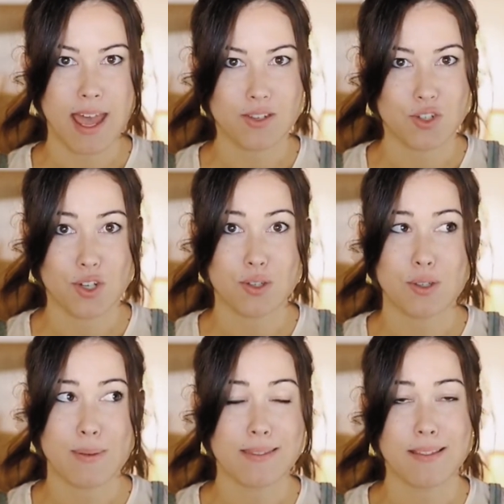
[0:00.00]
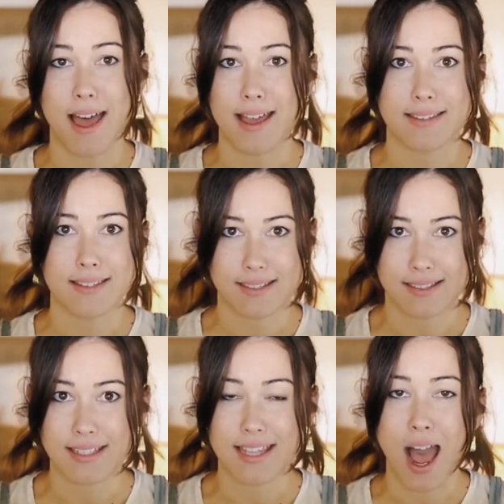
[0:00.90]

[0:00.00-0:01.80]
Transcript: has just spent the last 6